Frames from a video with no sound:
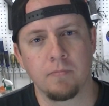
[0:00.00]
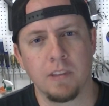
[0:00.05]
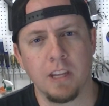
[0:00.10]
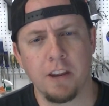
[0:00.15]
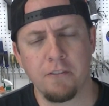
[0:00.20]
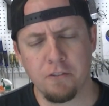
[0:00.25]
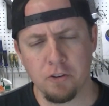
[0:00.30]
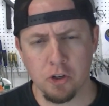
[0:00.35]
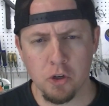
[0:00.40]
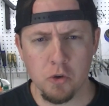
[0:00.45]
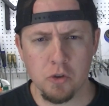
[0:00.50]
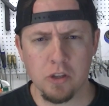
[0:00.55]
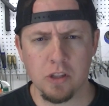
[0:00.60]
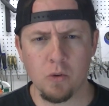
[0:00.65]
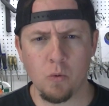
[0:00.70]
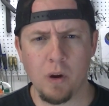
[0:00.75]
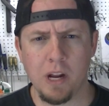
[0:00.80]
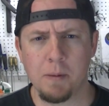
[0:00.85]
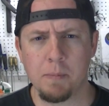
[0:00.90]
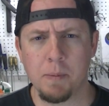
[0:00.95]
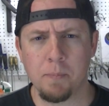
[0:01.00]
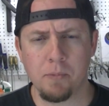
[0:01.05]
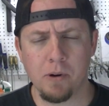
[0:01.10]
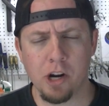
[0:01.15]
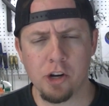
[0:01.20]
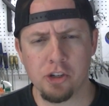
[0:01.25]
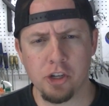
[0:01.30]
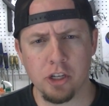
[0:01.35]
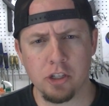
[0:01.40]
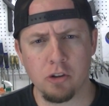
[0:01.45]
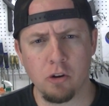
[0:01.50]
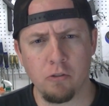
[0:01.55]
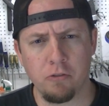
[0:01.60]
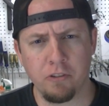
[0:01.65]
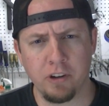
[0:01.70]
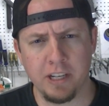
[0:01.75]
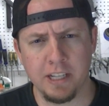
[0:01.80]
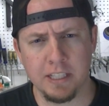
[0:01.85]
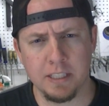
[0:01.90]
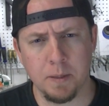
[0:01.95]
If you're new to the Wildman project, don't
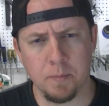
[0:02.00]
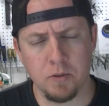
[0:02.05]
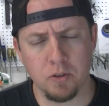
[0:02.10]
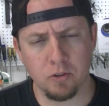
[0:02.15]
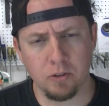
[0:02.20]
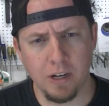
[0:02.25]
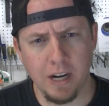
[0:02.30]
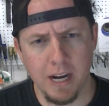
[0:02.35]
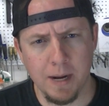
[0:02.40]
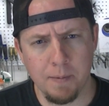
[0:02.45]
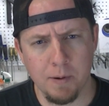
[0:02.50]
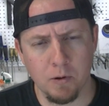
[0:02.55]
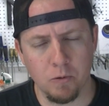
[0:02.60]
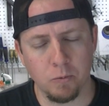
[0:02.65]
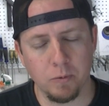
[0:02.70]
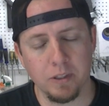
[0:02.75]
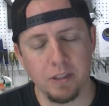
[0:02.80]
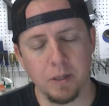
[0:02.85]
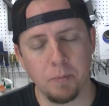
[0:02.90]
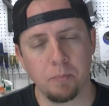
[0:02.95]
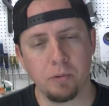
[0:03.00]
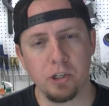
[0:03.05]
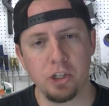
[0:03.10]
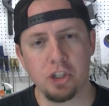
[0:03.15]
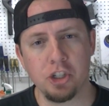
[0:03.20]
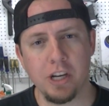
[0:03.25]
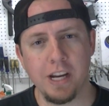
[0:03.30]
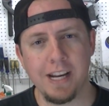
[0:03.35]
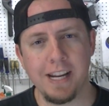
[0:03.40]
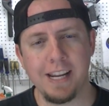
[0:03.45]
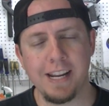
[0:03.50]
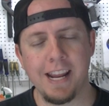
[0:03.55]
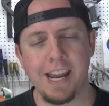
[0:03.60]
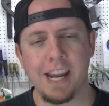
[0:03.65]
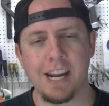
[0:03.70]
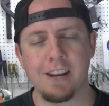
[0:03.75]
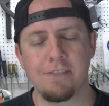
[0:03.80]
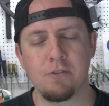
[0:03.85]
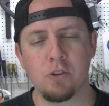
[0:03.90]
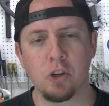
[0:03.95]
forget to subscribe. I would really appreciate it.
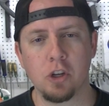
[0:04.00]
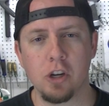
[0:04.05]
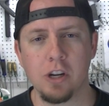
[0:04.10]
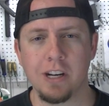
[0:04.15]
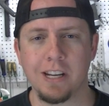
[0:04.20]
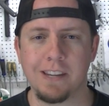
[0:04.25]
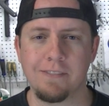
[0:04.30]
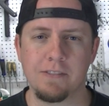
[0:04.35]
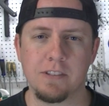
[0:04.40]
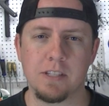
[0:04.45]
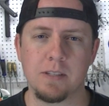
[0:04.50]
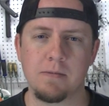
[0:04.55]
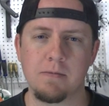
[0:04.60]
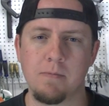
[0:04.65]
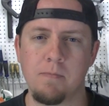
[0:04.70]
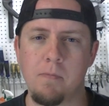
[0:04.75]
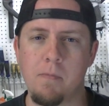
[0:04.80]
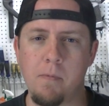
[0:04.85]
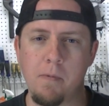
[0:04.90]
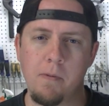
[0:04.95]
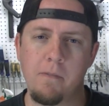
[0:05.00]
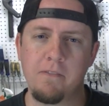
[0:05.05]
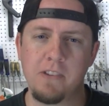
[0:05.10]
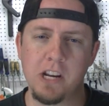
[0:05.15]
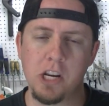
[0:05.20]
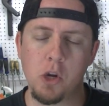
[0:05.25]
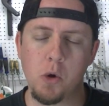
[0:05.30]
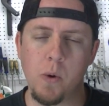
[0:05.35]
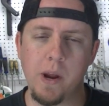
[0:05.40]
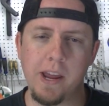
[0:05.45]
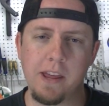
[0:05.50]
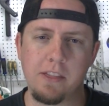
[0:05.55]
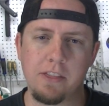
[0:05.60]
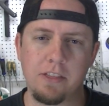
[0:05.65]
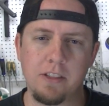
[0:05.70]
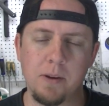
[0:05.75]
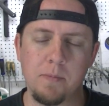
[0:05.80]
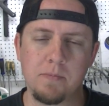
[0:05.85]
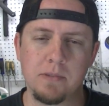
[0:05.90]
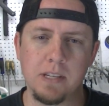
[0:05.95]
And if you could, give this video a
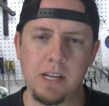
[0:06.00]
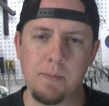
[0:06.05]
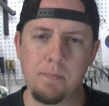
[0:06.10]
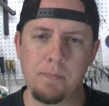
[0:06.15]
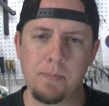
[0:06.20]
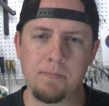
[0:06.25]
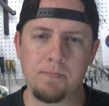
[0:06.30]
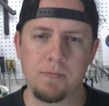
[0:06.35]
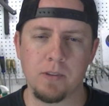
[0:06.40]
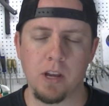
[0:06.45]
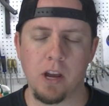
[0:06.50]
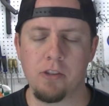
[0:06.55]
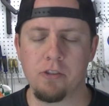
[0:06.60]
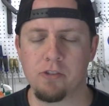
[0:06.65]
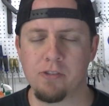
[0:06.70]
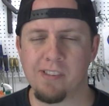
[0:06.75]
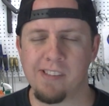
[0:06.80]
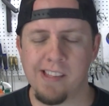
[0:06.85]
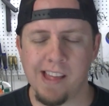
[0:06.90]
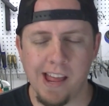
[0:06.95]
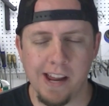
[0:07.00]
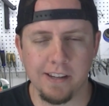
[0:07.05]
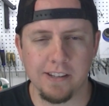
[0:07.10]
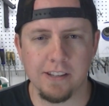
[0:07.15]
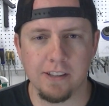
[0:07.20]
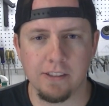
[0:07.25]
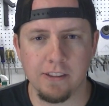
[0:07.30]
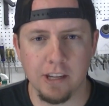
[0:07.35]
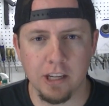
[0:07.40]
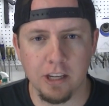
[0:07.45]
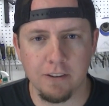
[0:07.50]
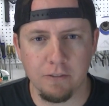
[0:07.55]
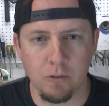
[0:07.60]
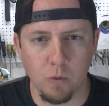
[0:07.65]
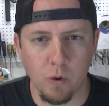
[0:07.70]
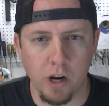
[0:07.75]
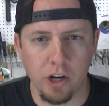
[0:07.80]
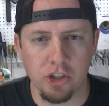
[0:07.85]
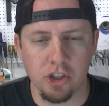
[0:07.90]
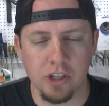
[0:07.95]
thumbs up. Other than that, thank you
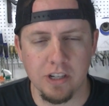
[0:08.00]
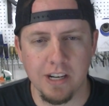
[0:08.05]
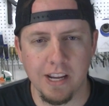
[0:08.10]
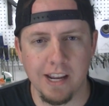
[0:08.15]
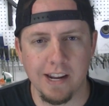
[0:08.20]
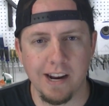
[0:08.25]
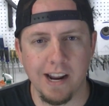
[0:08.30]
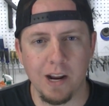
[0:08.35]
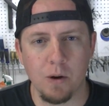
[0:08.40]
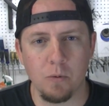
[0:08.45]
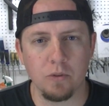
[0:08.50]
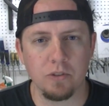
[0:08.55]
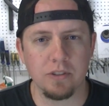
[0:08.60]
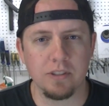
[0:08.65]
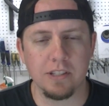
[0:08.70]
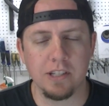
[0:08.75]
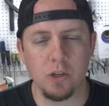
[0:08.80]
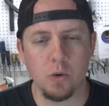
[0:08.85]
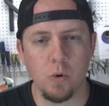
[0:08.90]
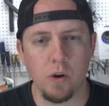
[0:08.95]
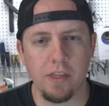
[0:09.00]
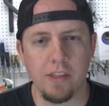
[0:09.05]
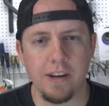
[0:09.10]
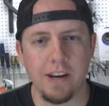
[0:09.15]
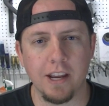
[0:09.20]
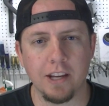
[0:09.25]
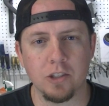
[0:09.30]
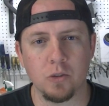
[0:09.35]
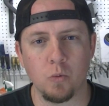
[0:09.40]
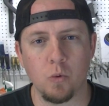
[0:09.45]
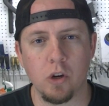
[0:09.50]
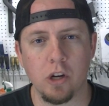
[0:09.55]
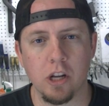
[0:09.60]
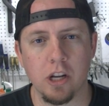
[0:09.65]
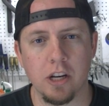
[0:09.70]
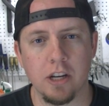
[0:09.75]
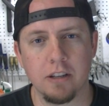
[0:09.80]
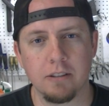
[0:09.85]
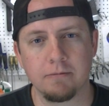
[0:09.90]
for watching, and I will see you on the next one.